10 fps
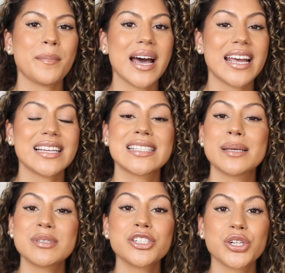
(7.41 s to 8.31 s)
my
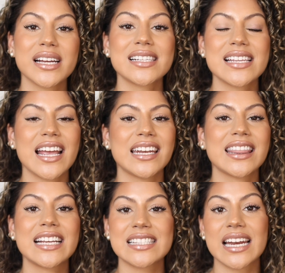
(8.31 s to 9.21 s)
tips and tricks and
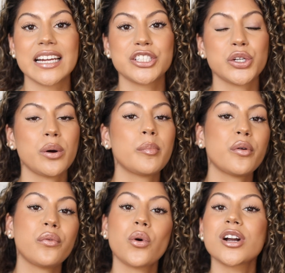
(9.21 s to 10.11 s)
things that I do
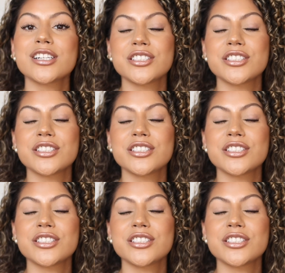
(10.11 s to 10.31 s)
before,